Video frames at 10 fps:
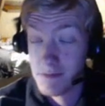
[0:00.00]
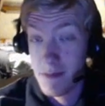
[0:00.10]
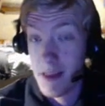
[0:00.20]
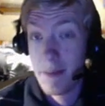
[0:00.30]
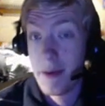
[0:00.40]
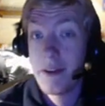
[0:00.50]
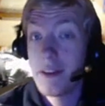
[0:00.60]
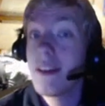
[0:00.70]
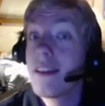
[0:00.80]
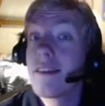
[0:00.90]

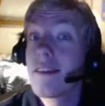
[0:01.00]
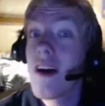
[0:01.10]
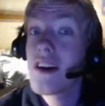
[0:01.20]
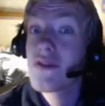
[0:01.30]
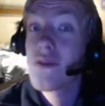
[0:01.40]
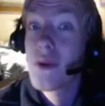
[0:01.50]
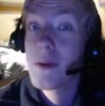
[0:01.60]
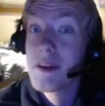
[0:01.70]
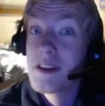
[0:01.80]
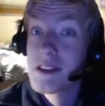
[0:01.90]
apparently this is the highest for winged
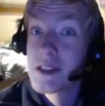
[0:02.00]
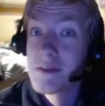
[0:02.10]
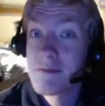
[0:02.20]
beasts.